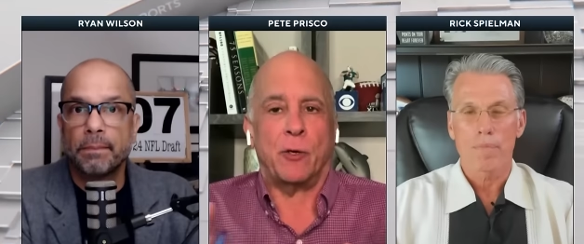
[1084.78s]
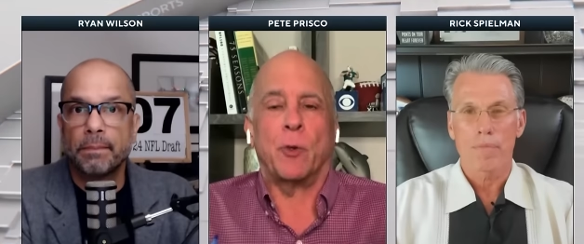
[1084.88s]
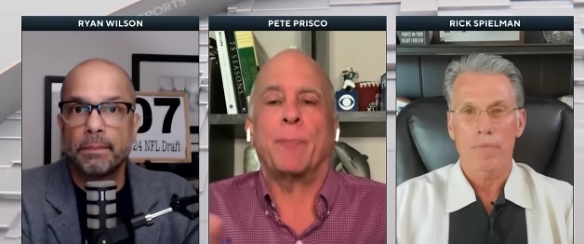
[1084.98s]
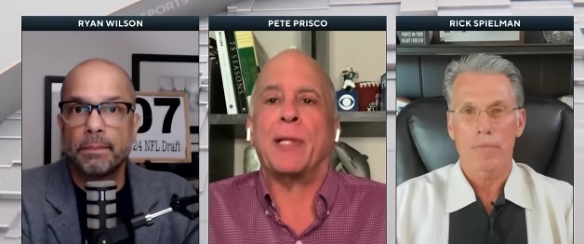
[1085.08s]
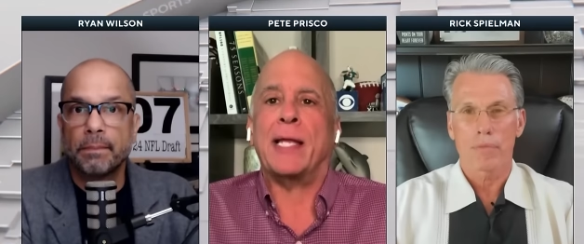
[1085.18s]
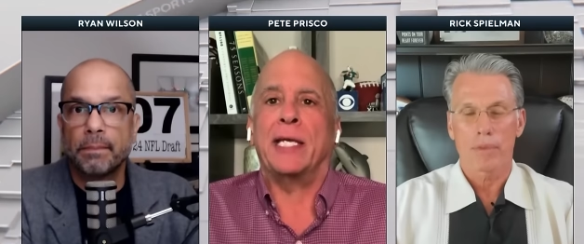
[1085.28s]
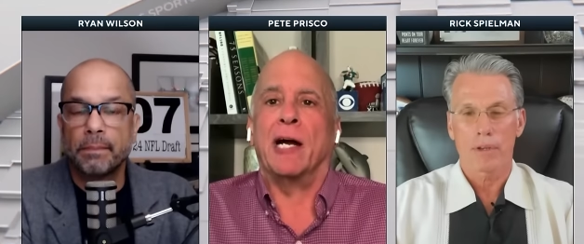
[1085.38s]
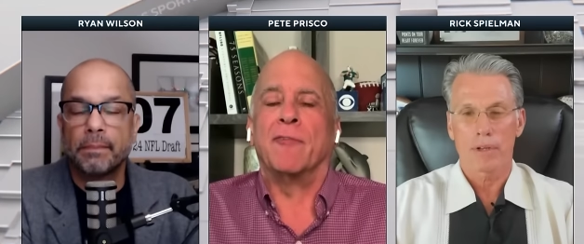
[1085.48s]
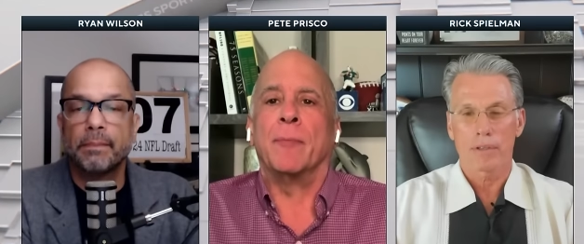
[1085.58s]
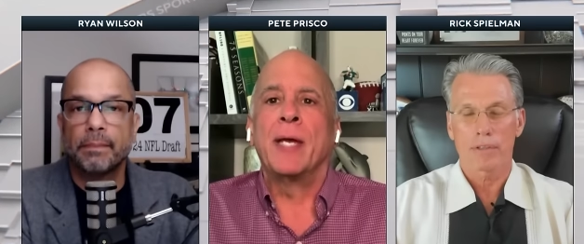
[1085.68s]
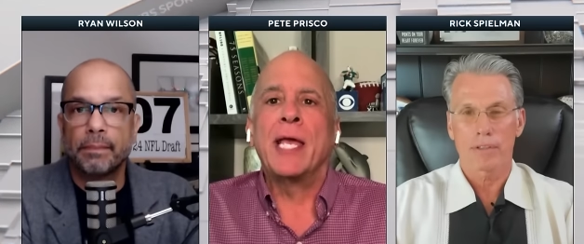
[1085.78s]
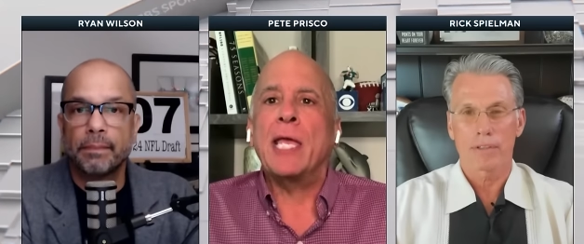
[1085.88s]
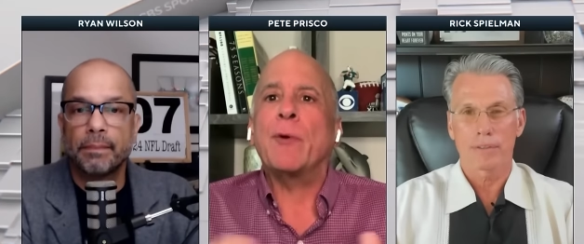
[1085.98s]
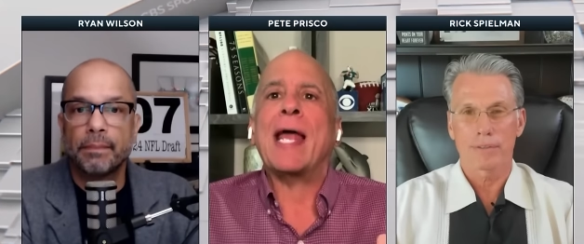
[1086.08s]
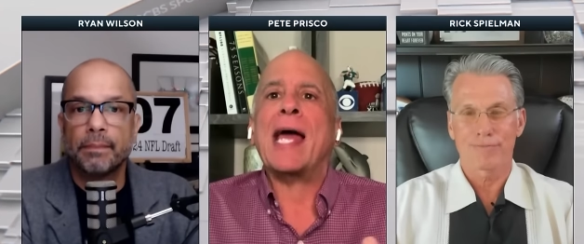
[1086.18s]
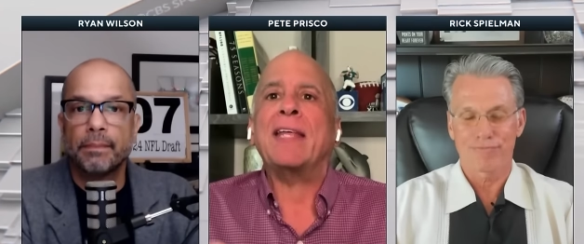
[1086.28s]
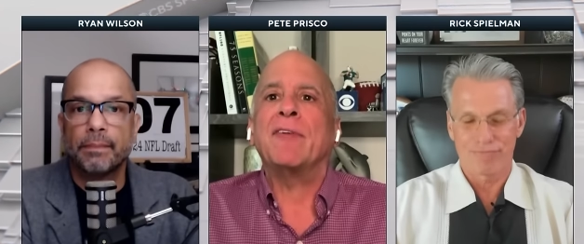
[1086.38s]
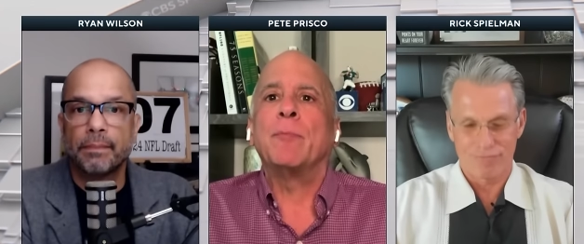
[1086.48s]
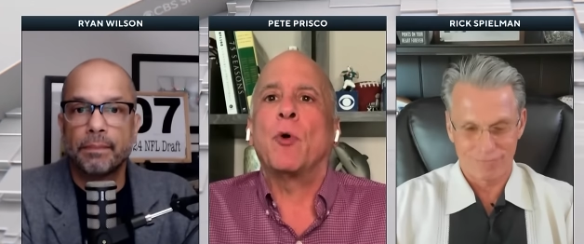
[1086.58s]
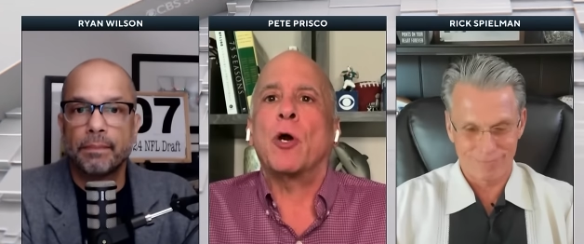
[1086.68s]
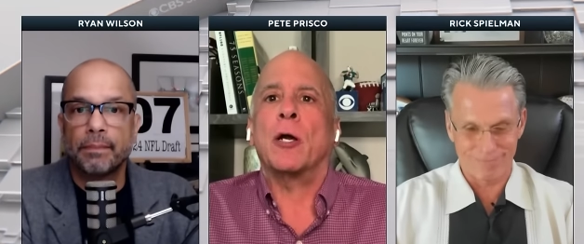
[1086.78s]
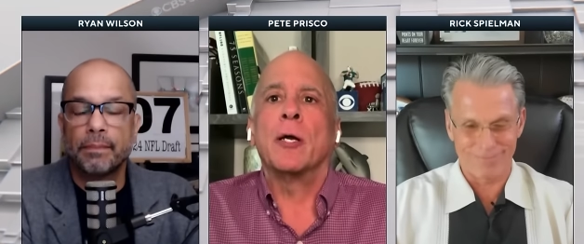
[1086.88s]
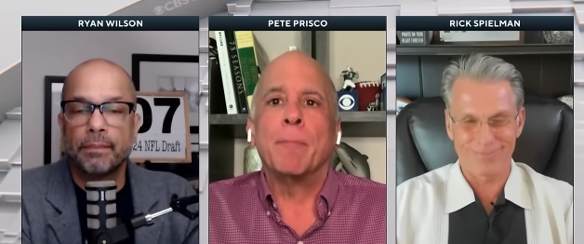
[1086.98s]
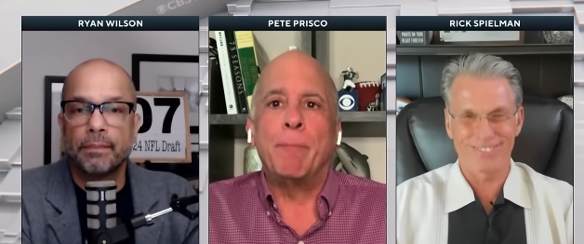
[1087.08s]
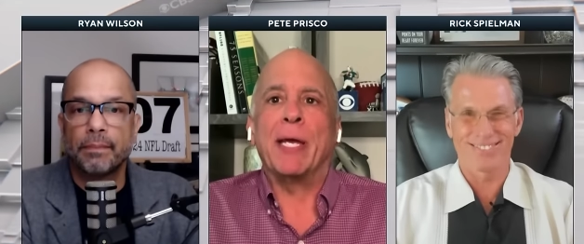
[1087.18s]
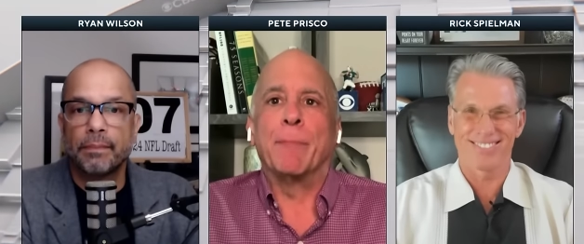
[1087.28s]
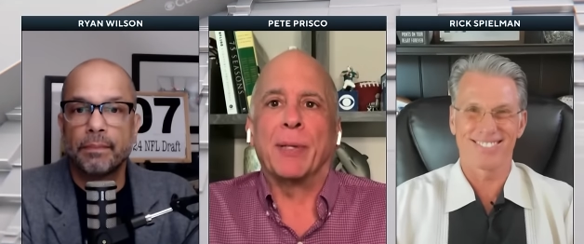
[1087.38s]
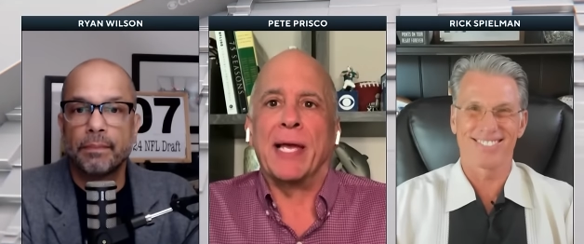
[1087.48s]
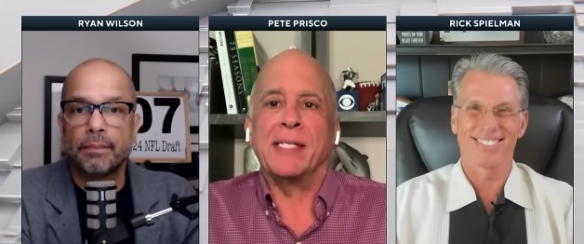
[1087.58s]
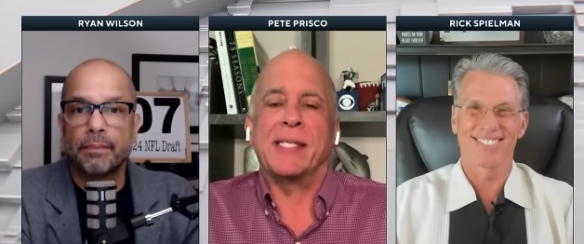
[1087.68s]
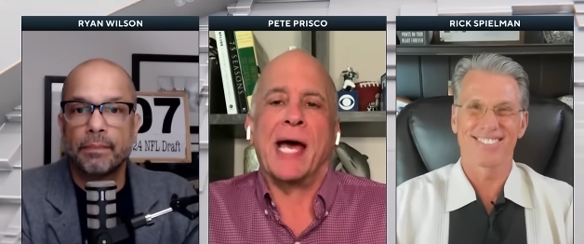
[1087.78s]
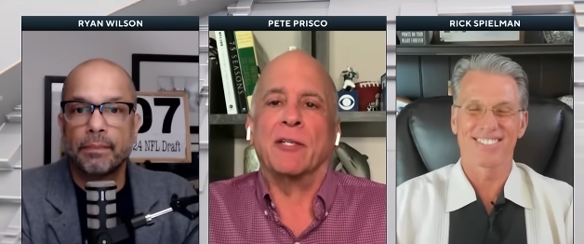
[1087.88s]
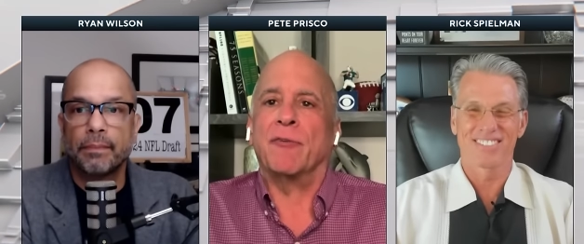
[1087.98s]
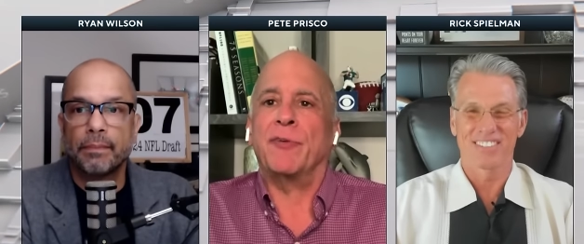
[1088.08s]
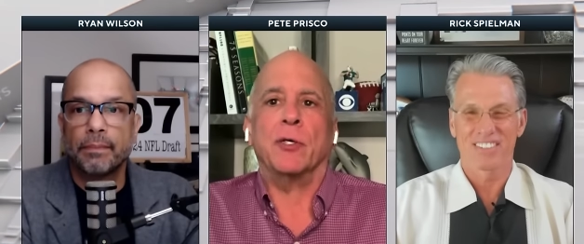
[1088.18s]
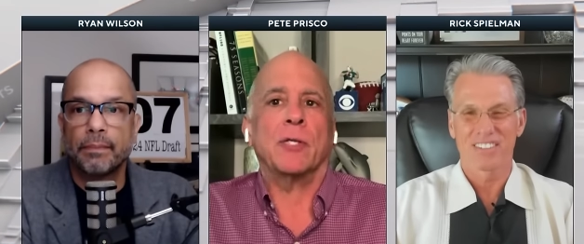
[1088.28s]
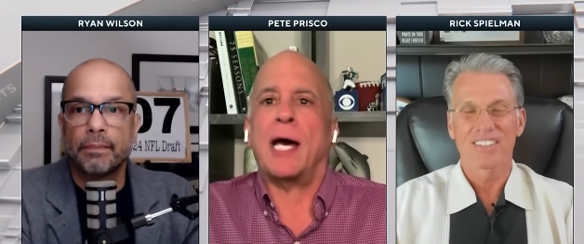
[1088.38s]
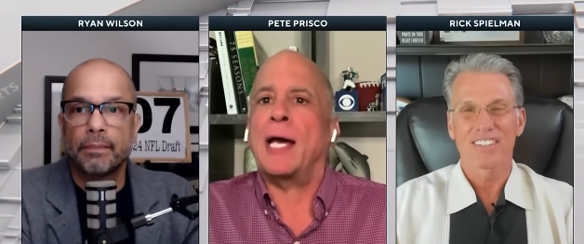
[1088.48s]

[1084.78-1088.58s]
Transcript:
Speaker 1: and there were plenty of them, he would have had even more big plays down the field.